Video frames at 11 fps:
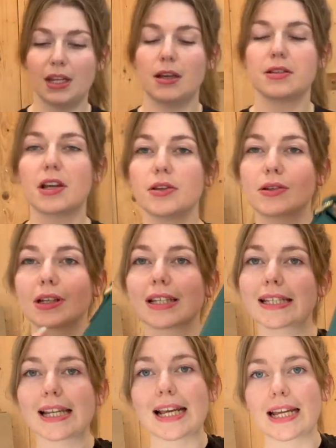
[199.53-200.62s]
So you can
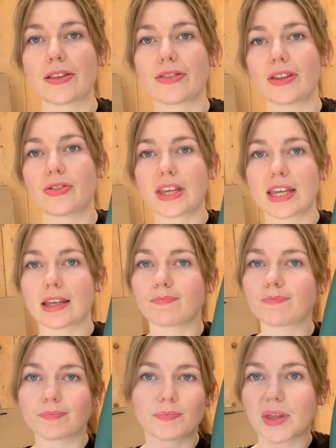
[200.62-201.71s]
see that the,
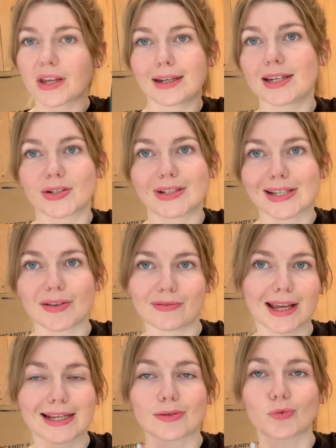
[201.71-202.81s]
the condition is lovely.
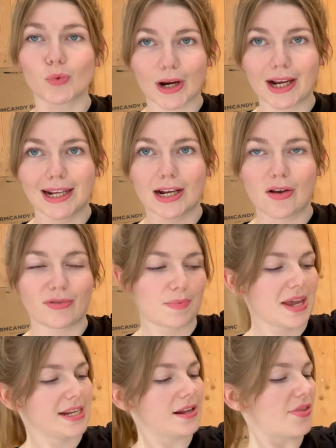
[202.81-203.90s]
It's a really lovely
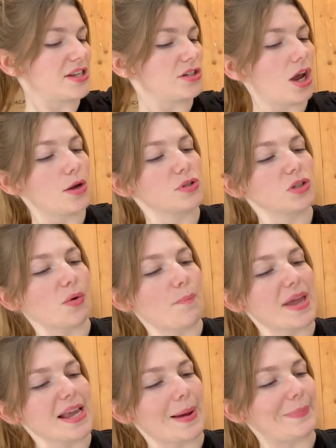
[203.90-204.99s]
piece. There's no sort of
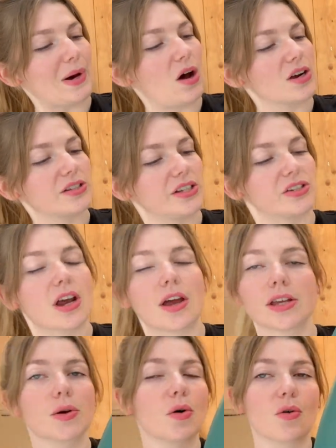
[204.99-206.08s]
big marks to show
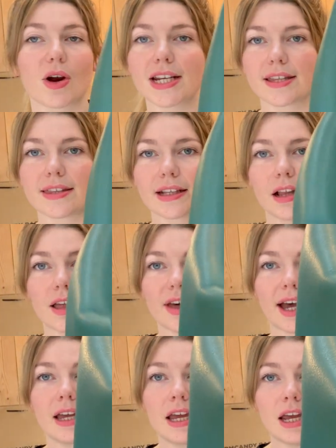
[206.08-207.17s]
you or anything like
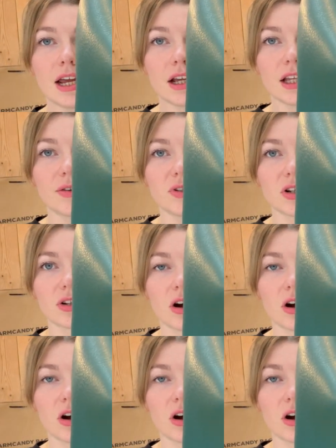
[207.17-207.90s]
that. You've just